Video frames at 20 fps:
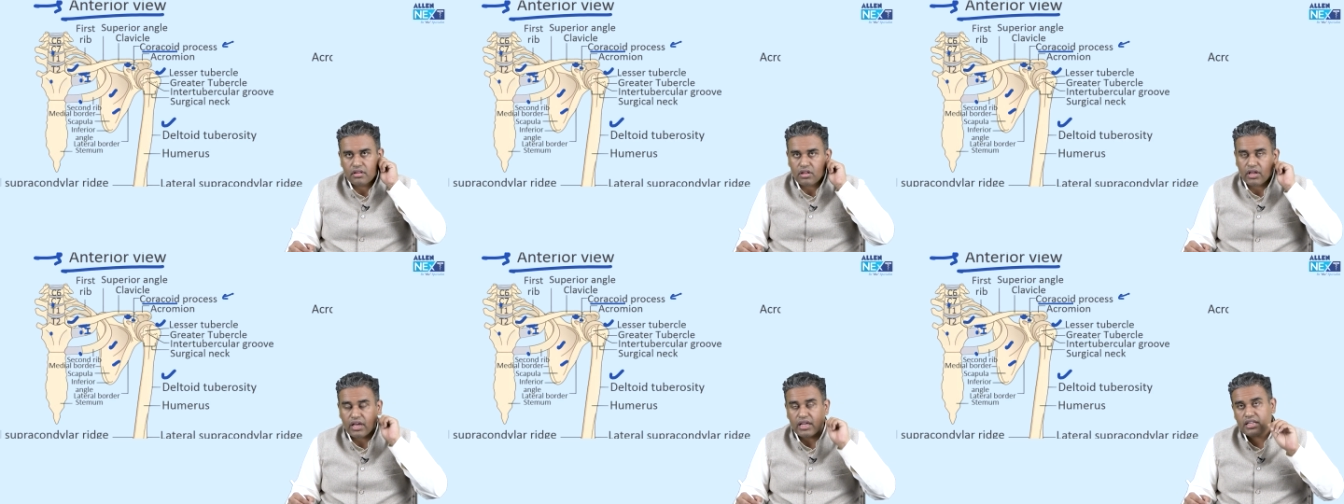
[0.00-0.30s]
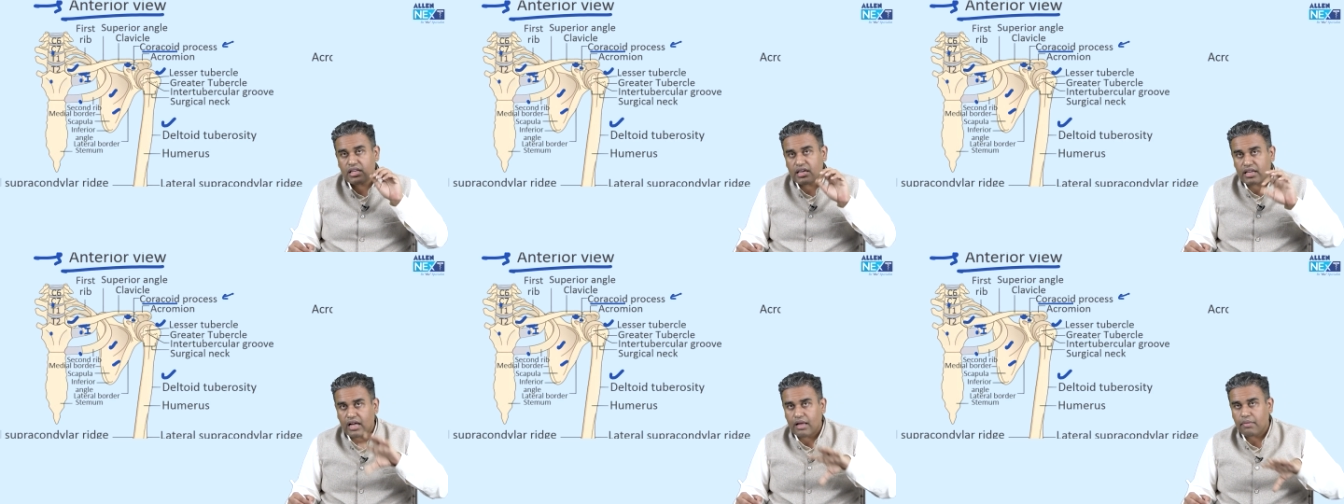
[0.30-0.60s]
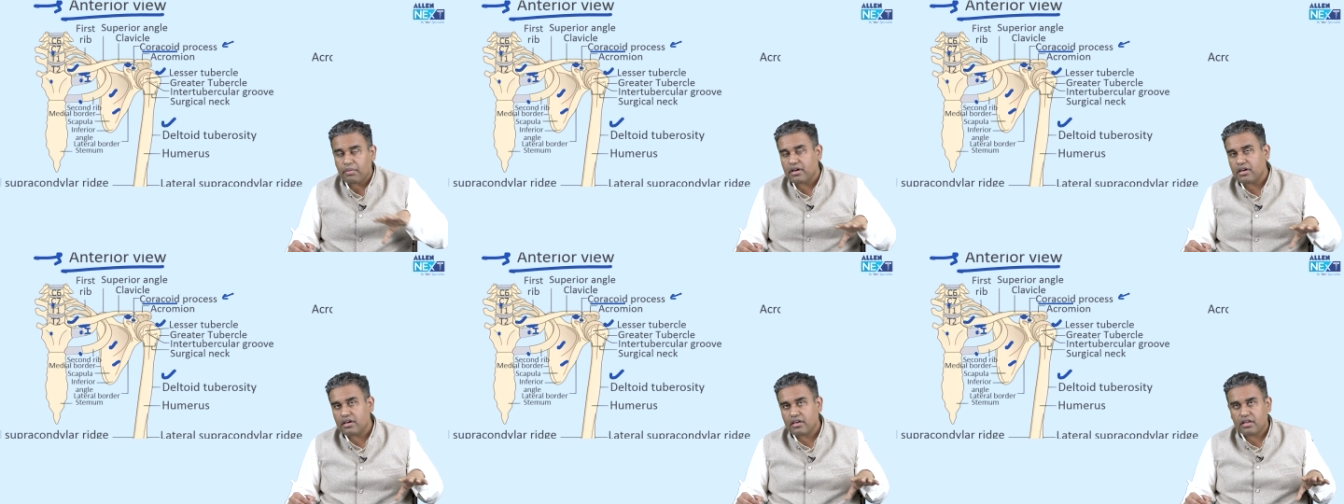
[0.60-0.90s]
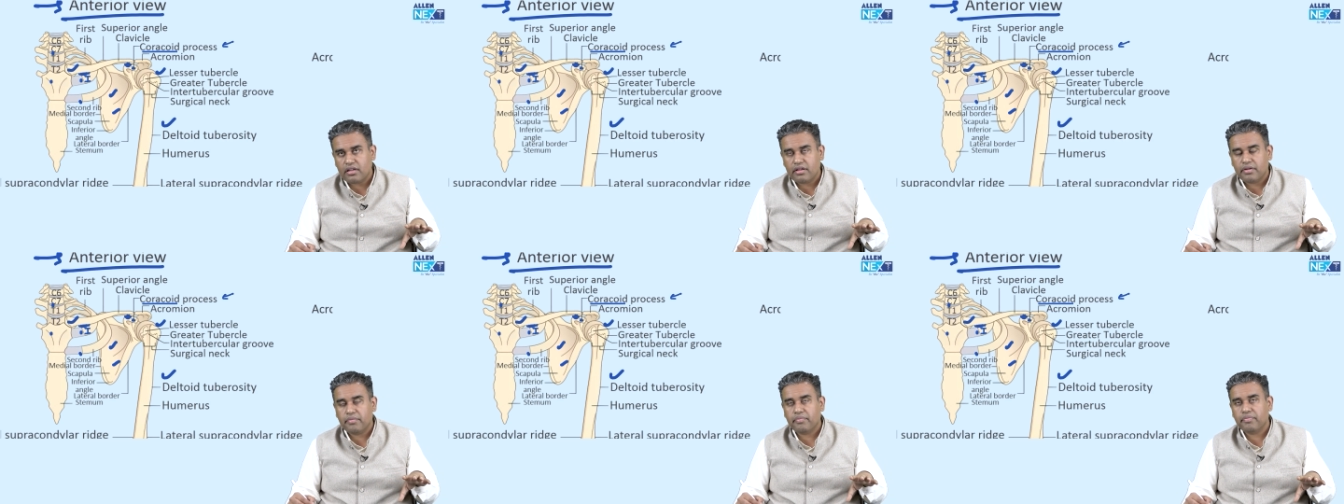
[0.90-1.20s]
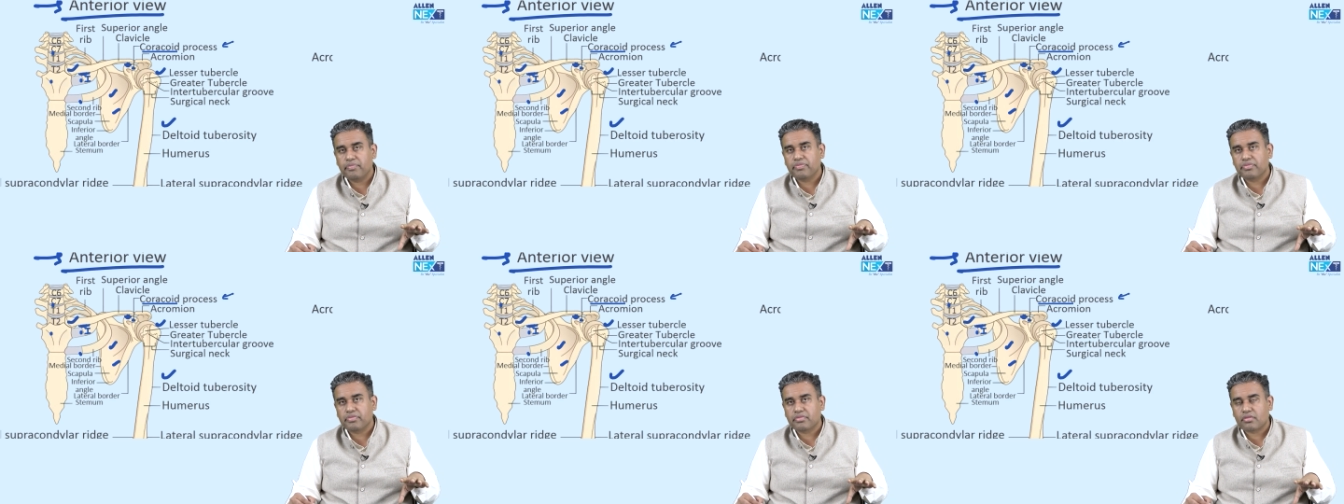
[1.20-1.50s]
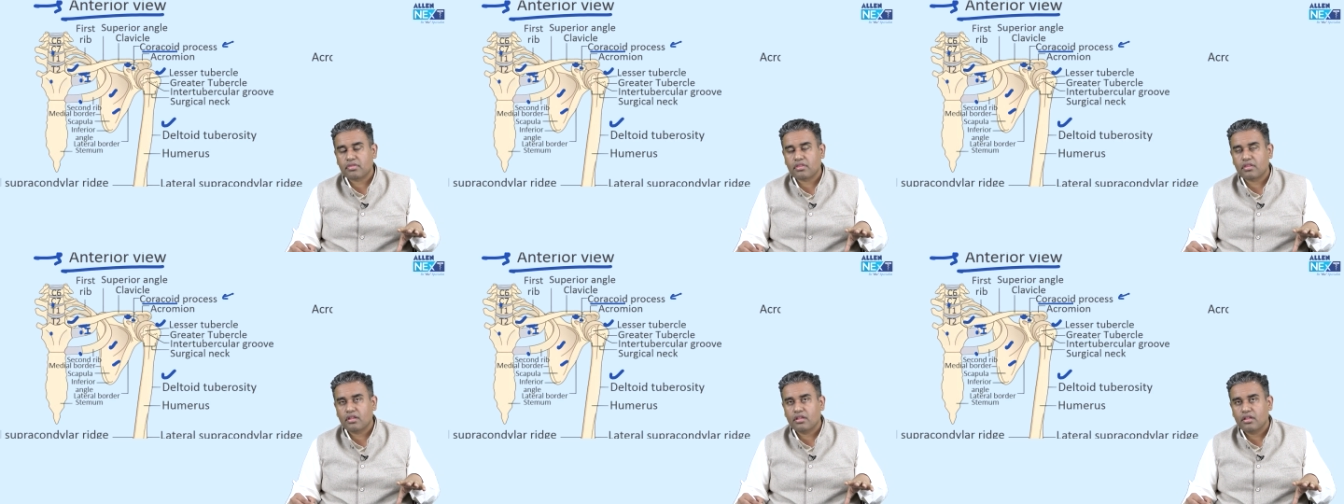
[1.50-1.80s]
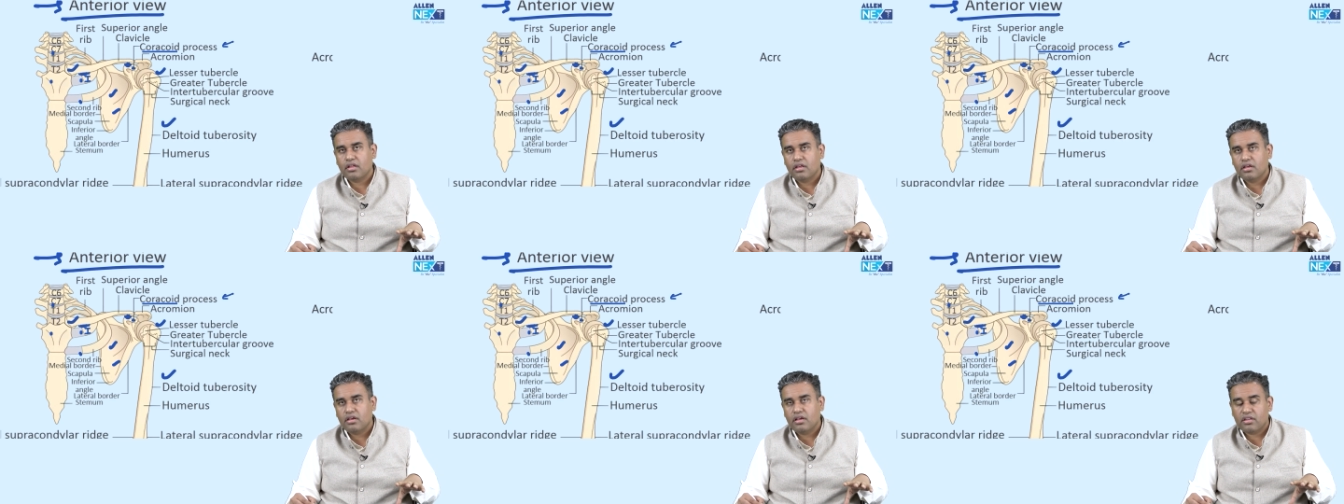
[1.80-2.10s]
Here, the ligament
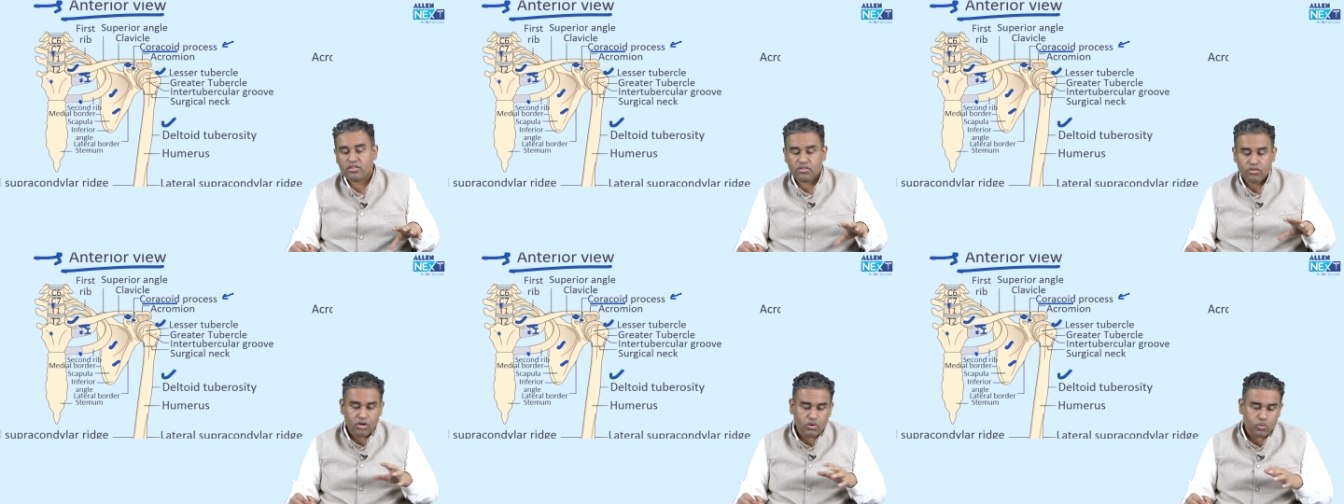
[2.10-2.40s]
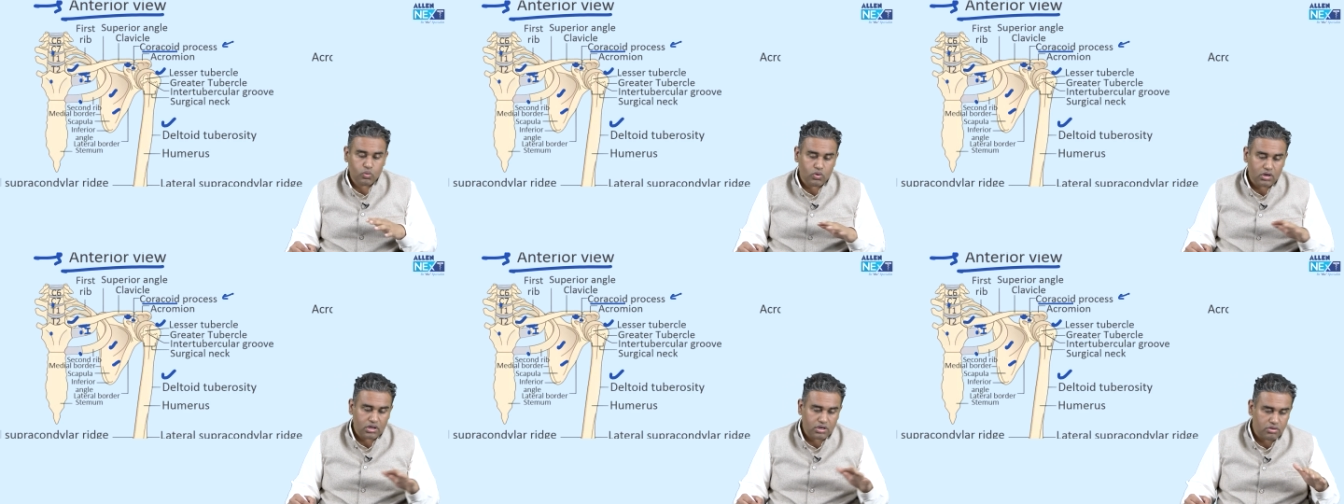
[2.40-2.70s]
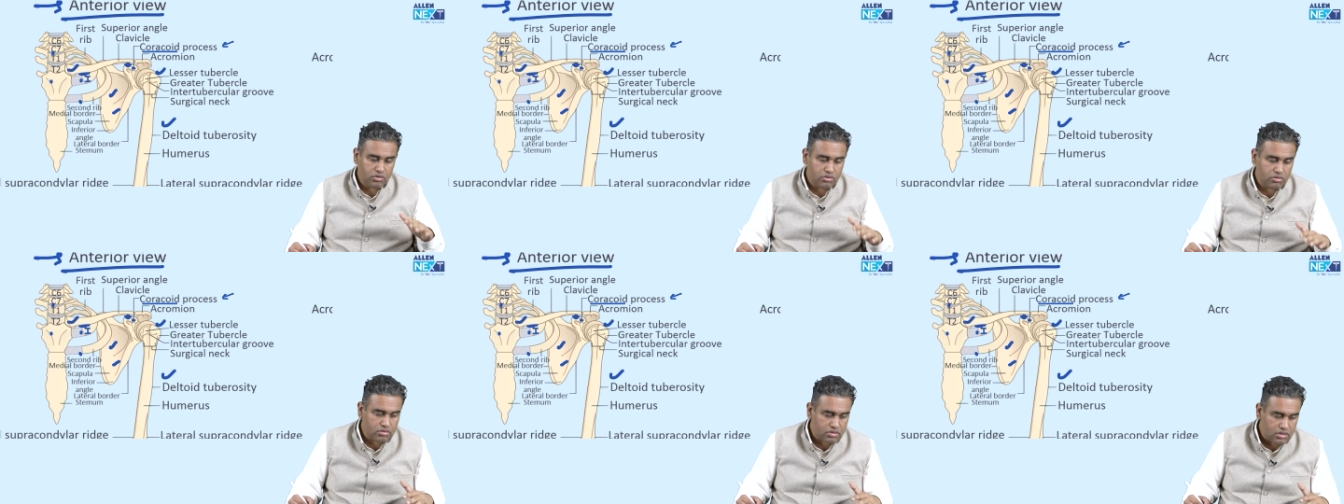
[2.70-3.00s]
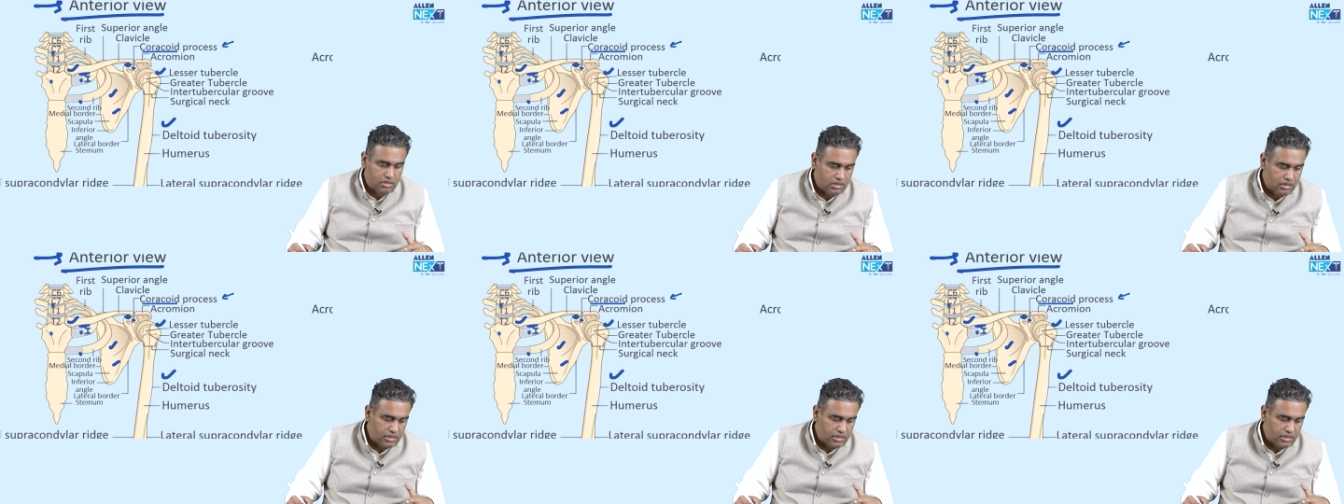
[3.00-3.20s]
is not what you